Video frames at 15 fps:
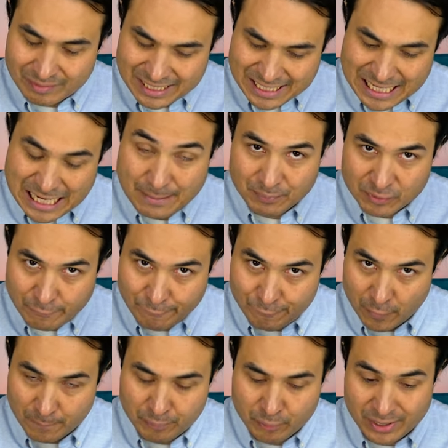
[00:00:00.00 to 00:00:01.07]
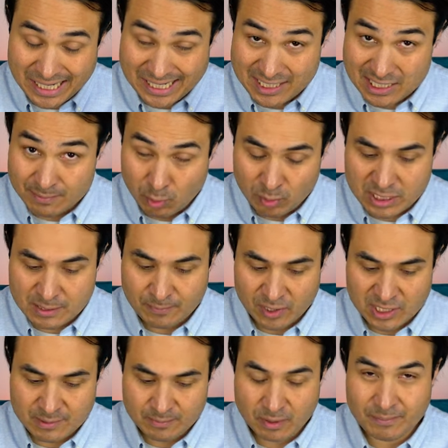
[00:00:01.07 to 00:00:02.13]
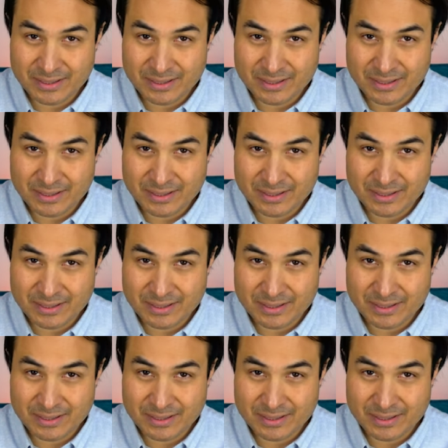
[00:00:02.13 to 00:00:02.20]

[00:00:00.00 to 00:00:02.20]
keep the footprint as small as possible,